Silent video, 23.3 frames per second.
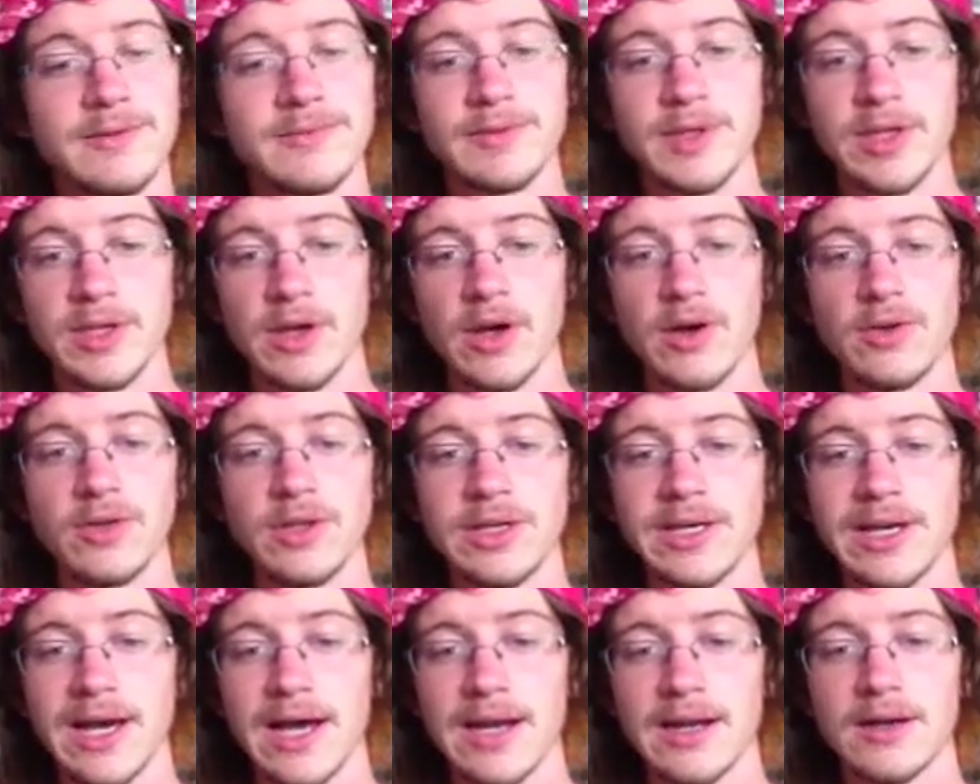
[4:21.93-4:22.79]
you know,
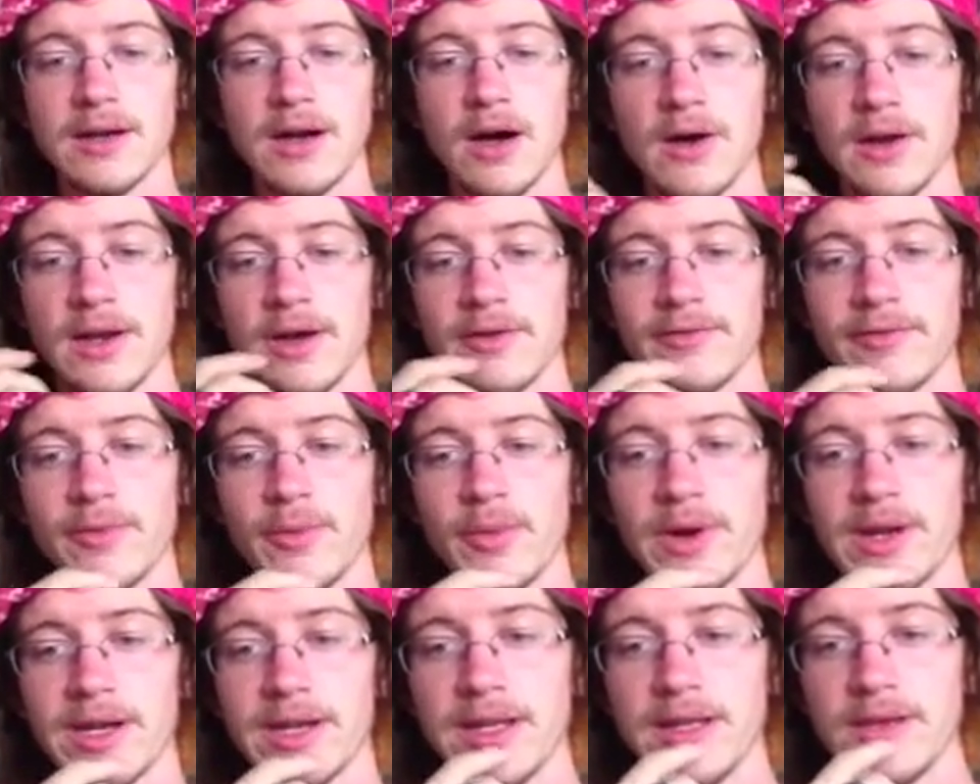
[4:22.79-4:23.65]
you gotta call it out for
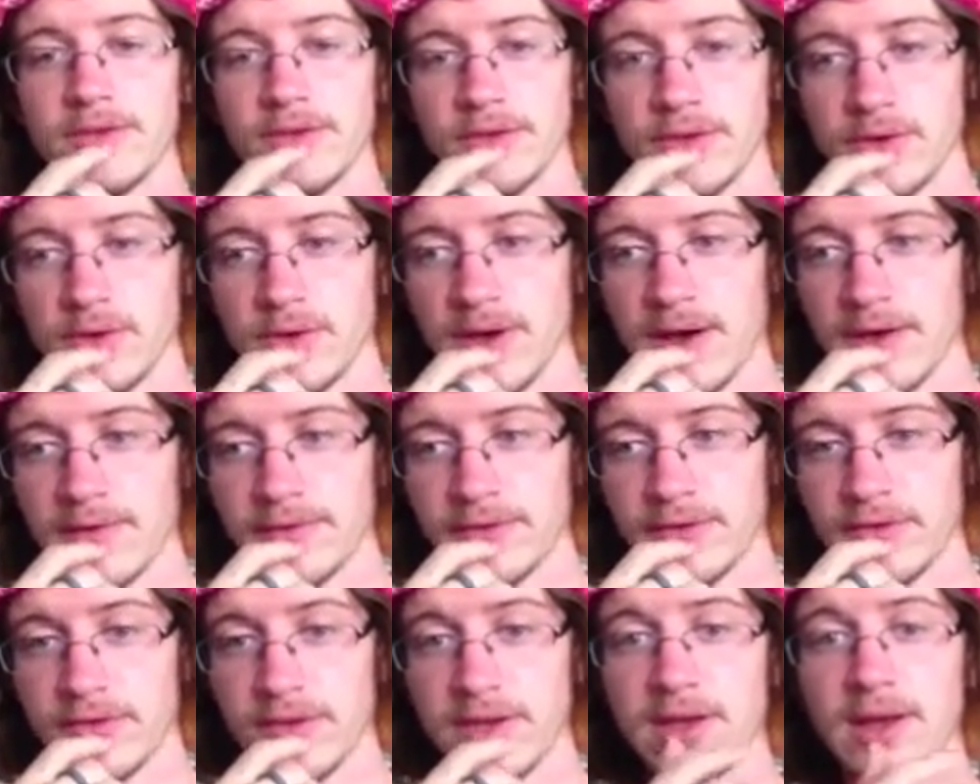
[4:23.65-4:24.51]
what it is, and you have
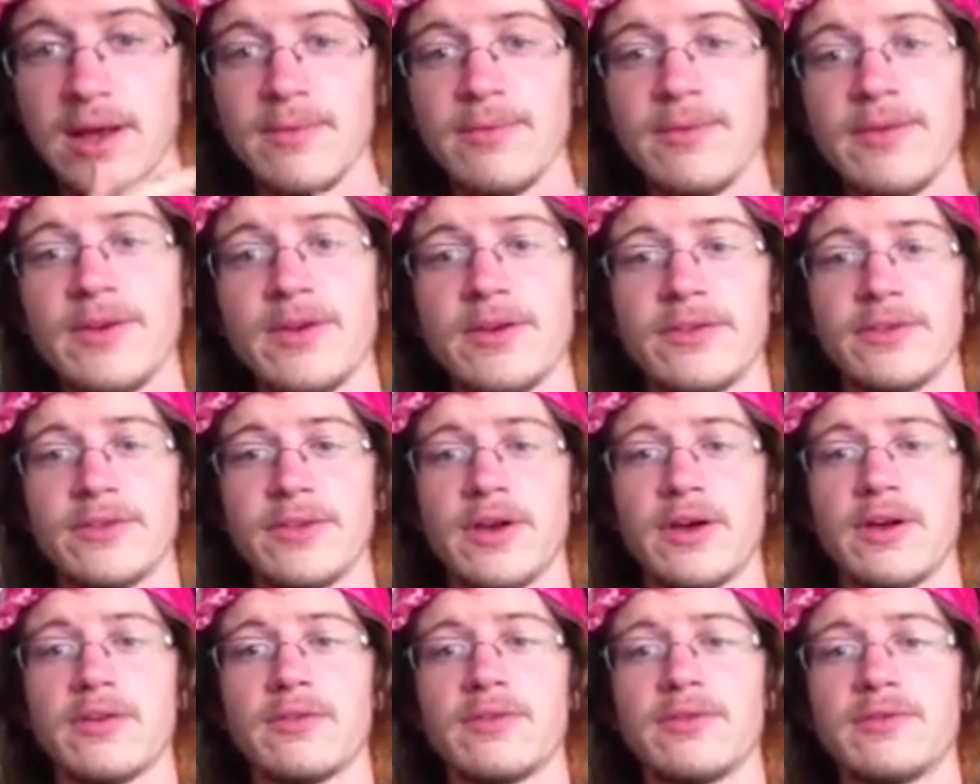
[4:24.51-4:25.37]
to stand up for
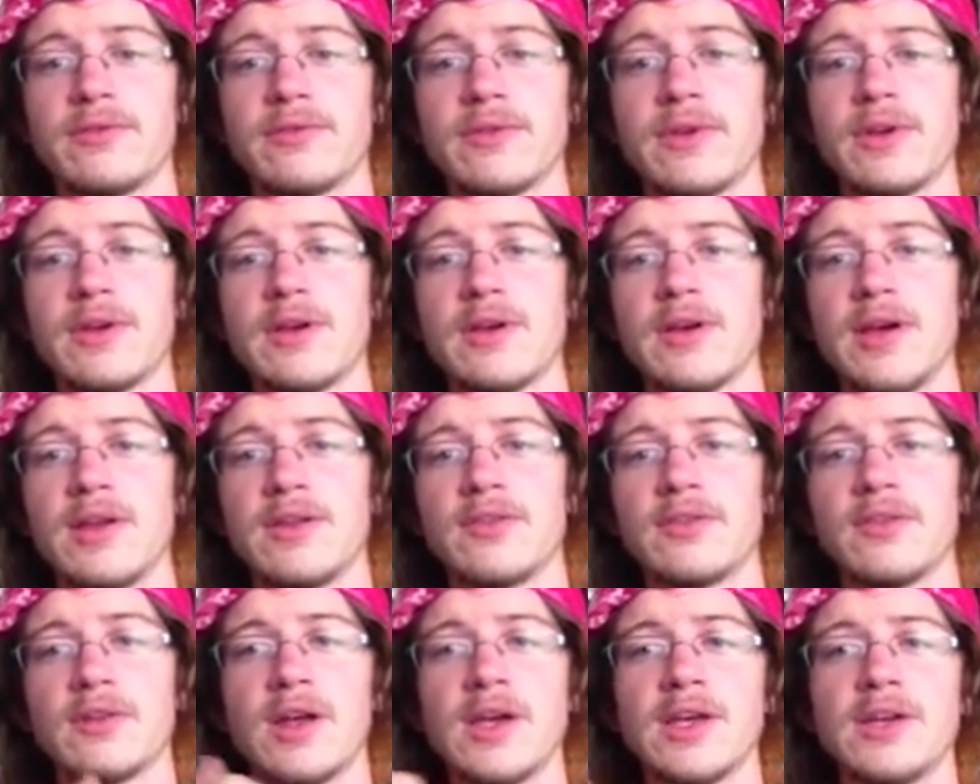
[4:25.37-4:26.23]
yourself.
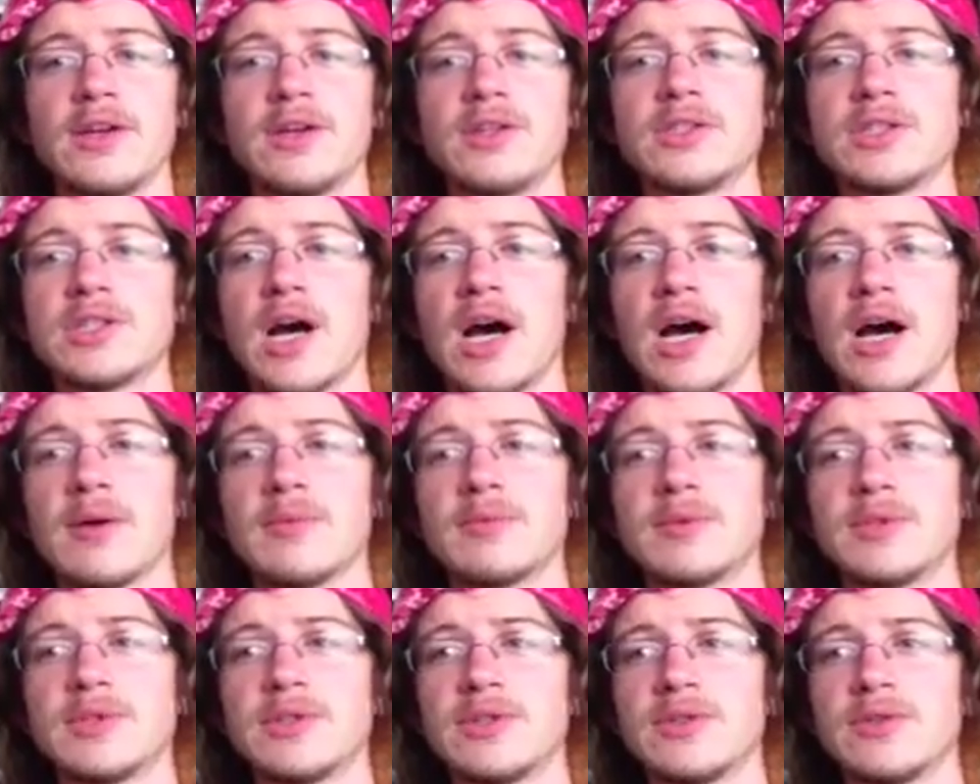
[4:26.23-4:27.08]
It's not your
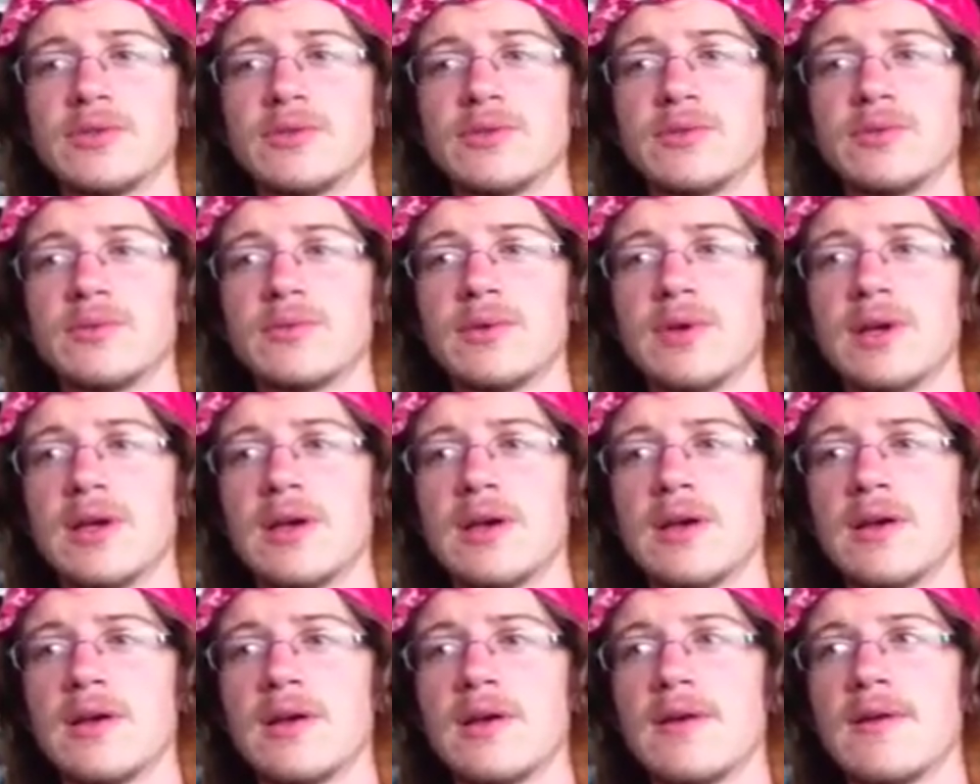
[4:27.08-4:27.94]
job to
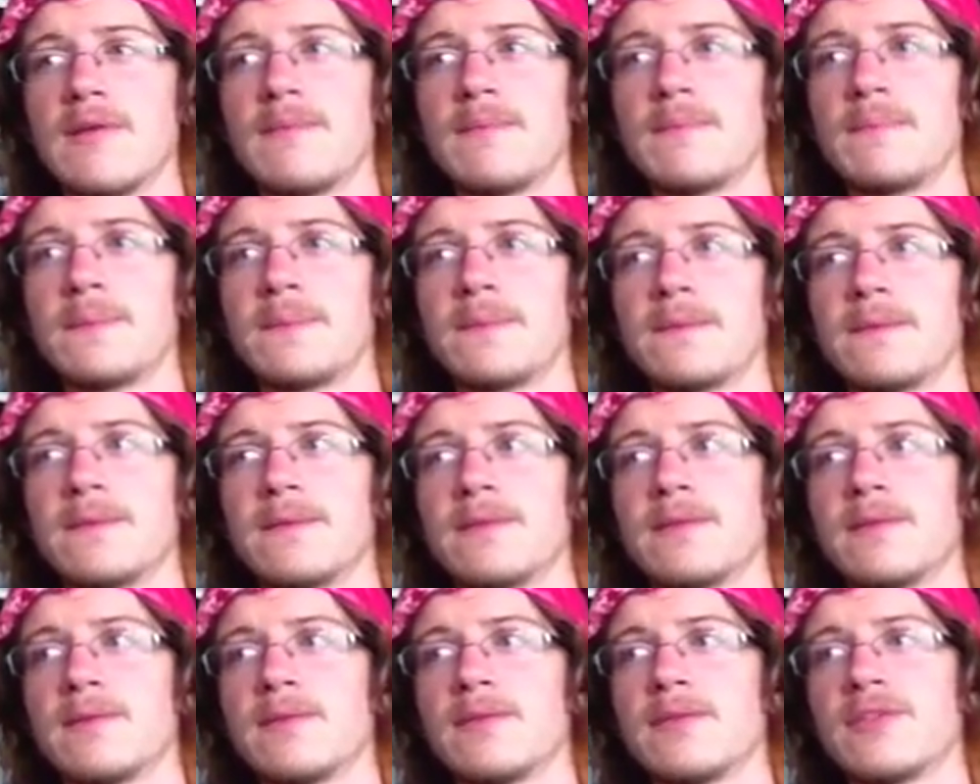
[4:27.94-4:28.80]

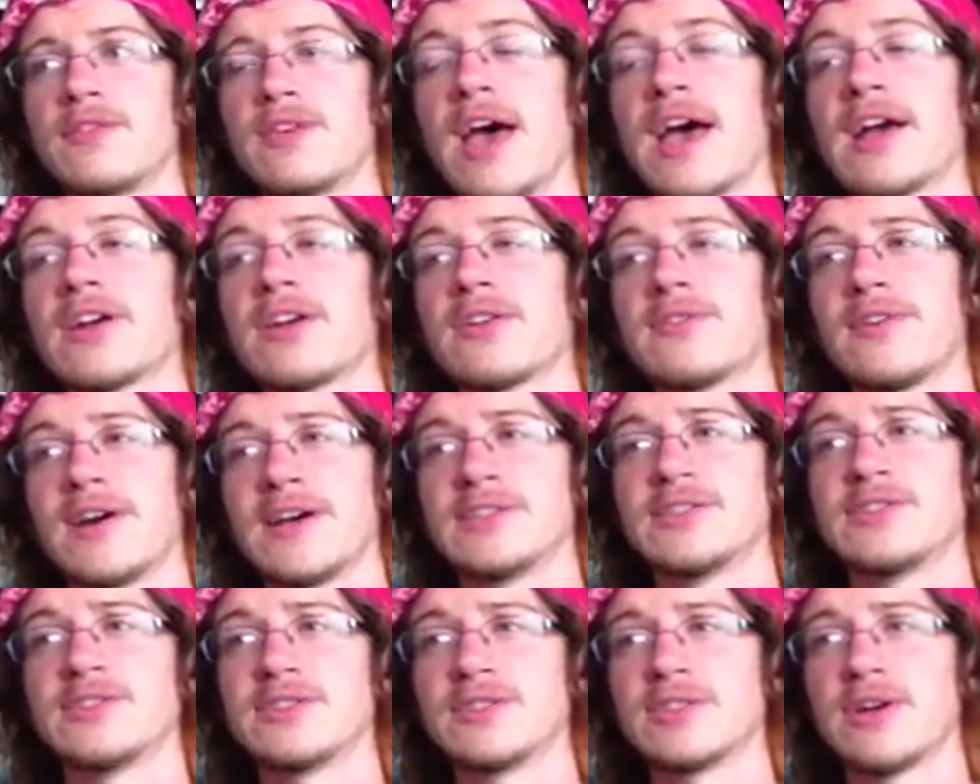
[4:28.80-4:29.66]

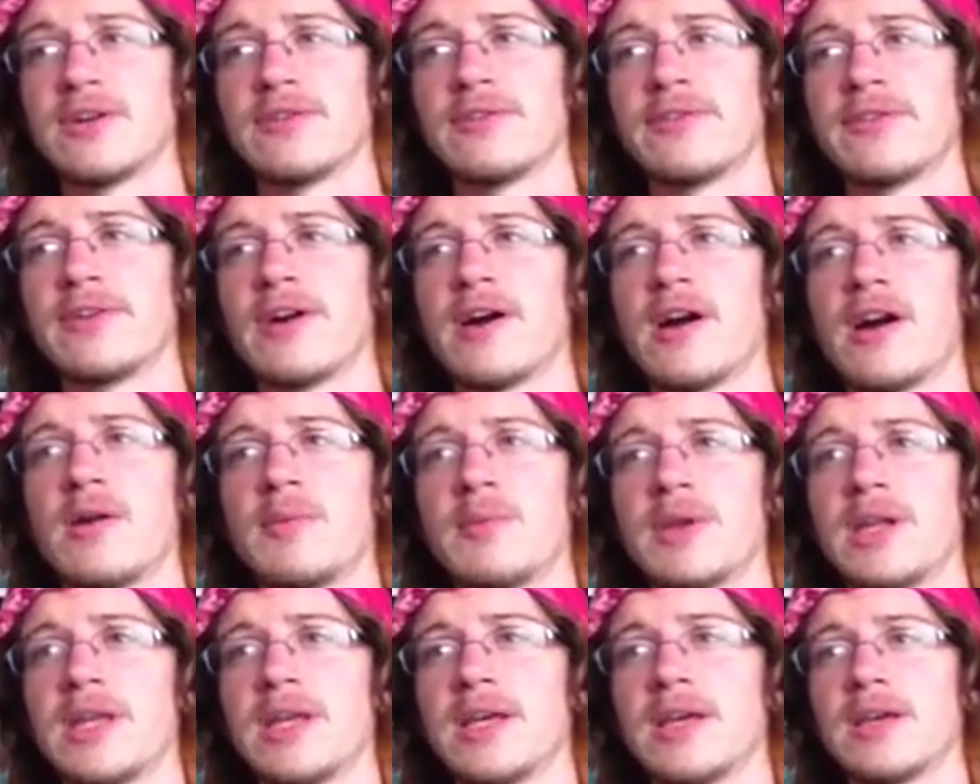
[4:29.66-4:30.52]
sacrifice yourself for
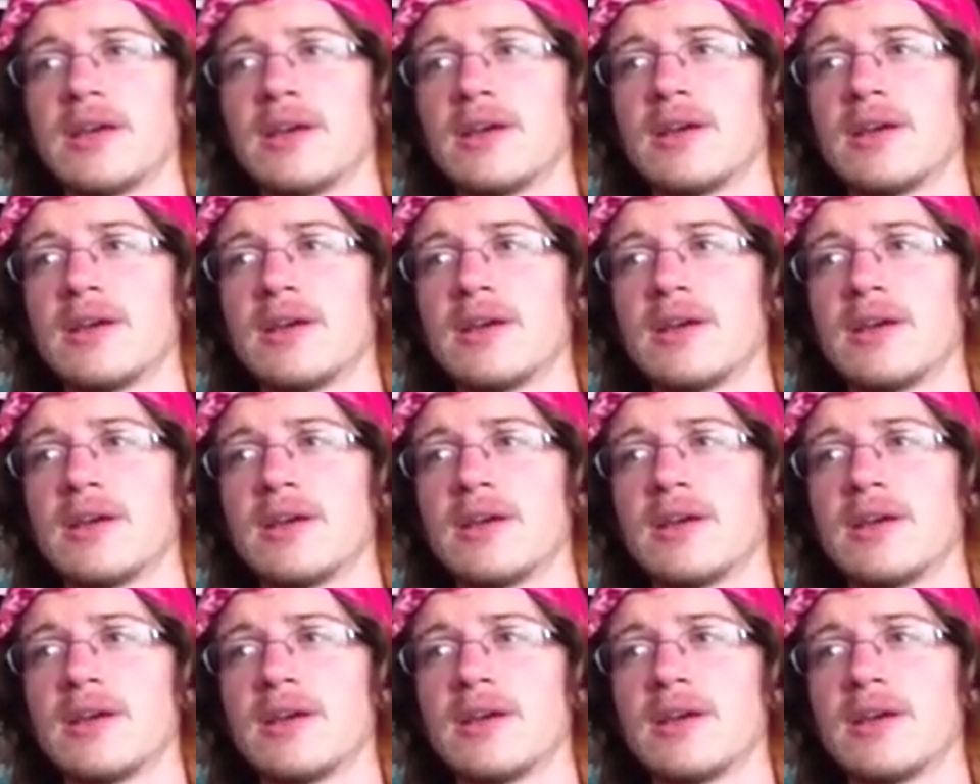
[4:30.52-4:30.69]
harmony.